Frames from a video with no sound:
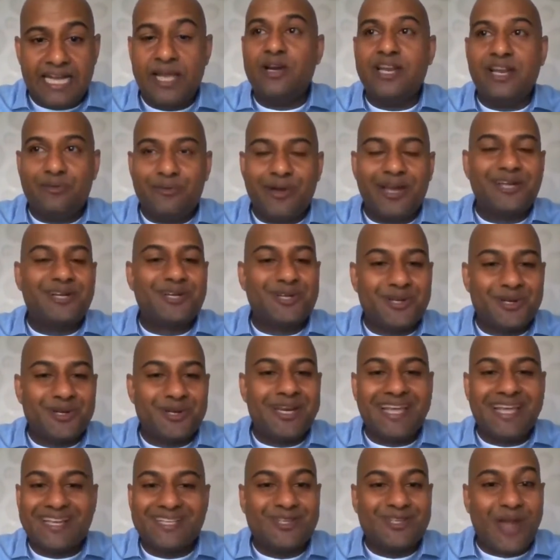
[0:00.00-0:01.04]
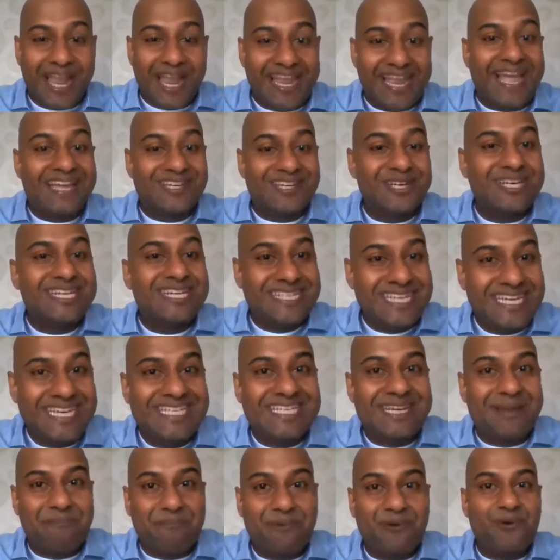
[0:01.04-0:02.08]
Invited, like, so I actually teach
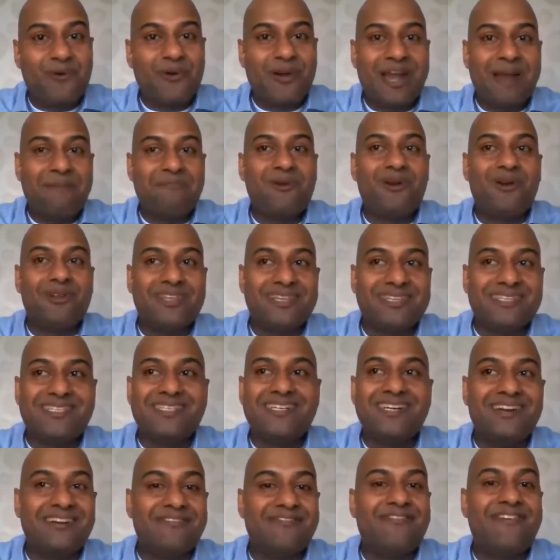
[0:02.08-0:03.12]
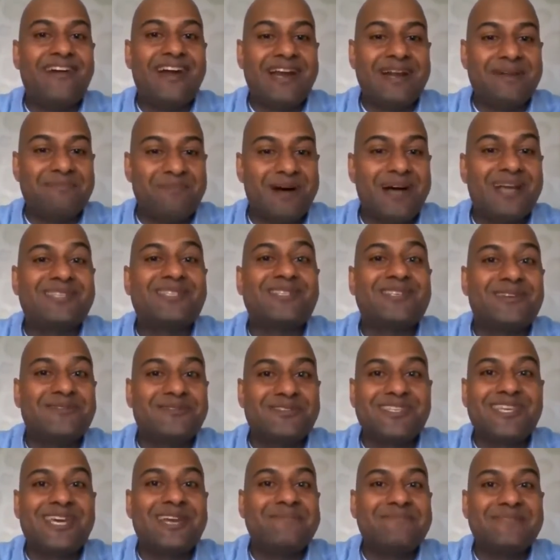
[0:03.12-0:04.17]
a program called the Certified Master of
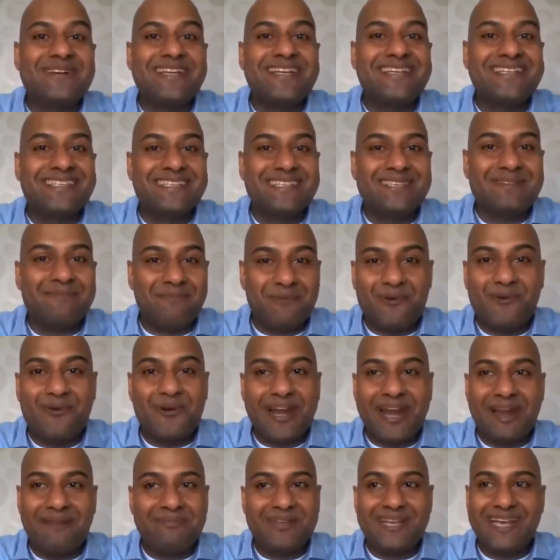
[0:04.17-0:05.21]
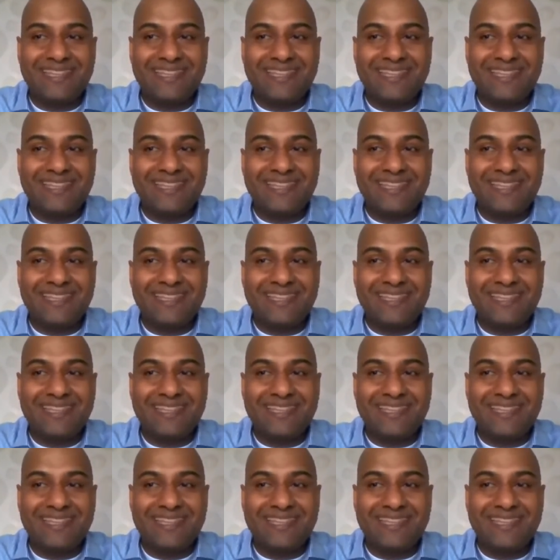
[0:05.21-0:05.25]
Ceremonies program.